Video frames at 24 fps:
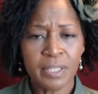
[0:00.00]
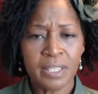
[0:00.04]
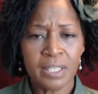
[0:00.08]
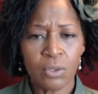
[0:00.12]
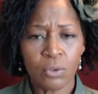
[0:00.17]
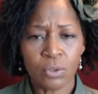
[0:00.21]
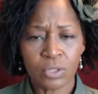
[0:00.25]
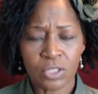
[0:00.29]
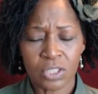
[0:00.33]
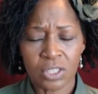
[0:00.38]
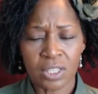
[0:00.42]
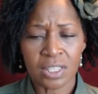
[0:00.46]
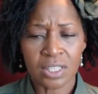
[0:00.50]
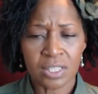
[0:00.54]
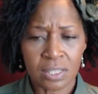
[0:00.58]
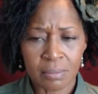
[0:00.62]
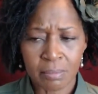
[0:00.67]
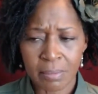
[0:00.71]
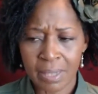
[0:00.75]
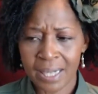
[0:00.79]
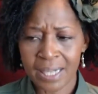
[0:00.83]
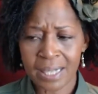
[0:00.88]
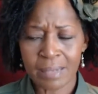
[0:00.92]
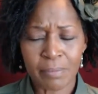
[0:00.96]
I'm not sure if he
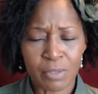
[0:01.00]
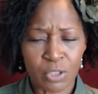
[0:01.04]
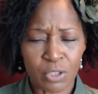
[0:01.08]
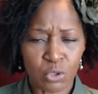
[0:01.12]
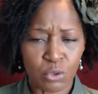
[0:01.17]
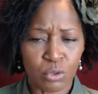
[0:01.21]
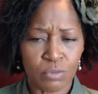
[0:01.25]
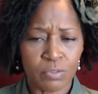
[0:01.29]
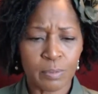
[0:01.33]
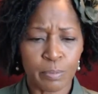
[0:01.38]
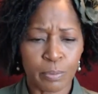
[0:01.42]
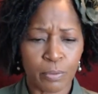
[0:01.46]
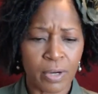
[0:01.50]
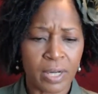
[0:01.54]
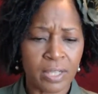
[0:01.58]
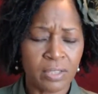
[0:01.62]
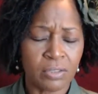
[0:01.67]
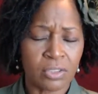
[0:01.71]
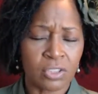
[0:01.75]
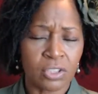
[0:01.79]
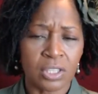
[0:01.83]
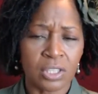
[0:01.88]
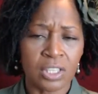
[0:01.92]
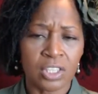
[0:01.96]
prayed or touched or spoke or
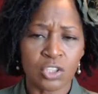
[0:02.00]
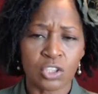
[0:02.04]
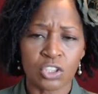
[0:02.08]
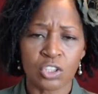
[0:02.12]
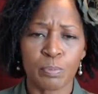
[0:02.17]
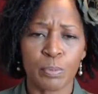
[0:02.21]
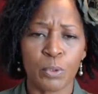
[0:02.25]
whatever.